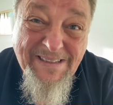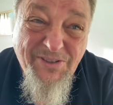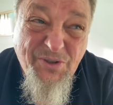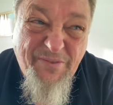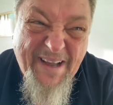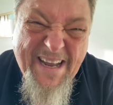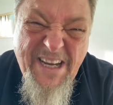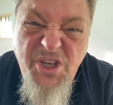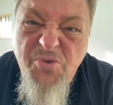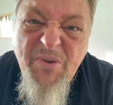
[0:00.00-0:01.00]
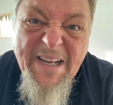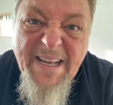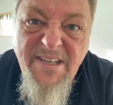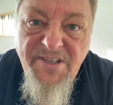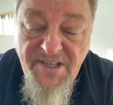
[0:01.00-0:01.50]
sort of
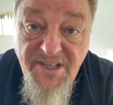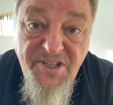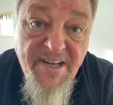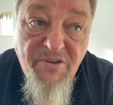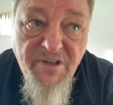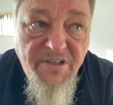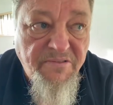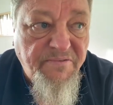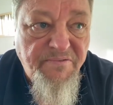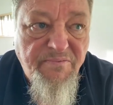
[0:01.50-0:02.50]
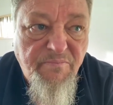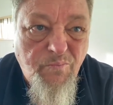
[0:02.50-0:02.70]
age-related degenerative